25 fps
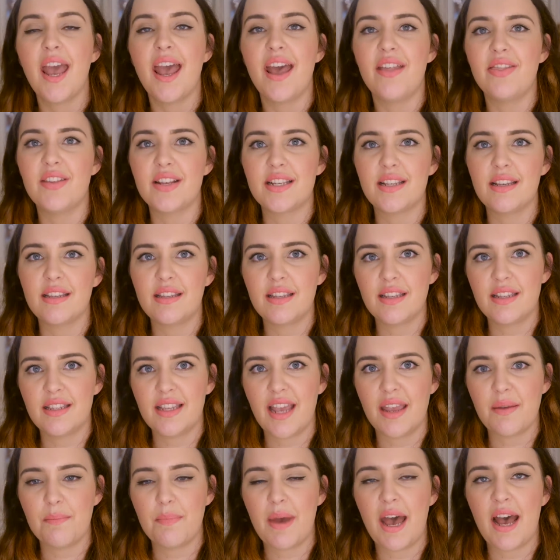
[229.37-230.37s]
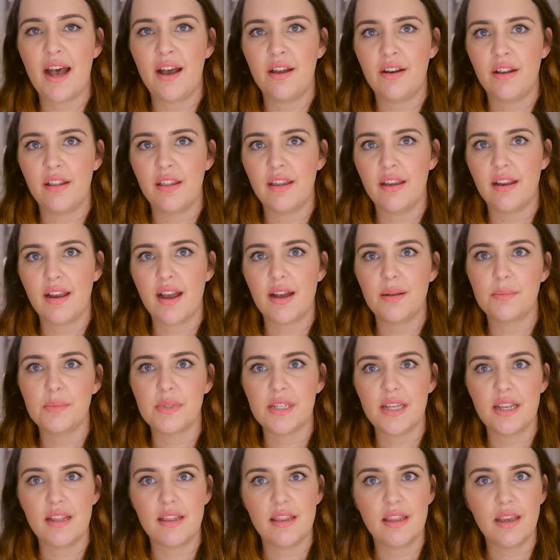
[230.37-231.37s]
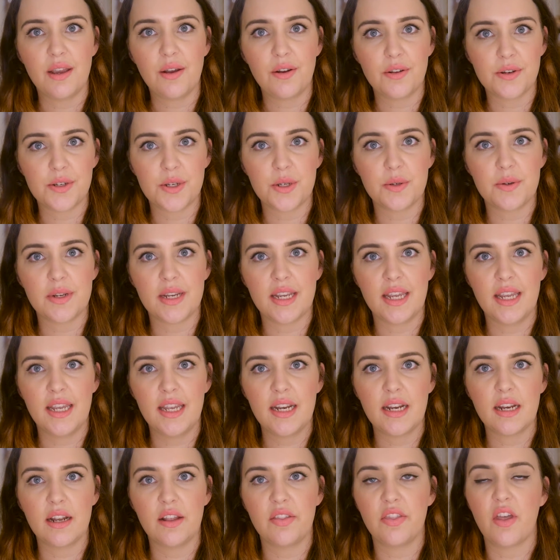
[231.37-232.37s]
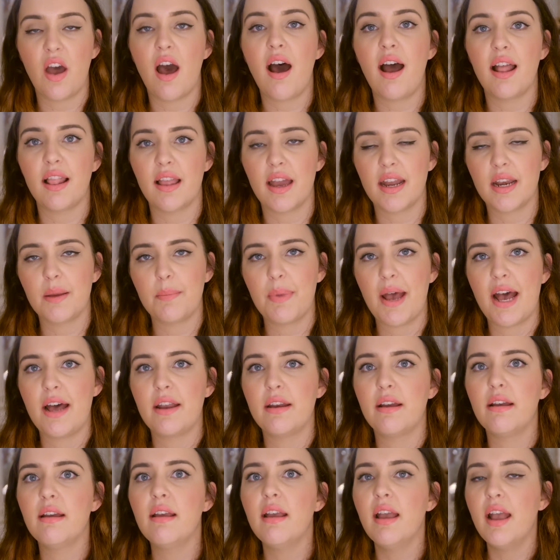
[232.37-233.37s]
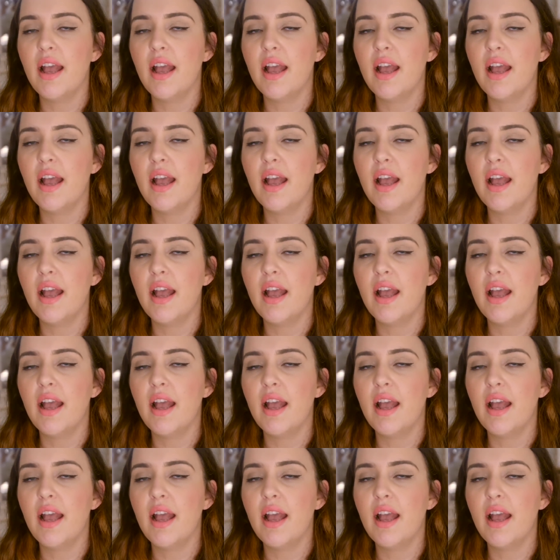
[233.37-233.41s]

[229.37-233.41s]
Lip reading: And this is the same powder that comes in the contour kit, the highlighting powder.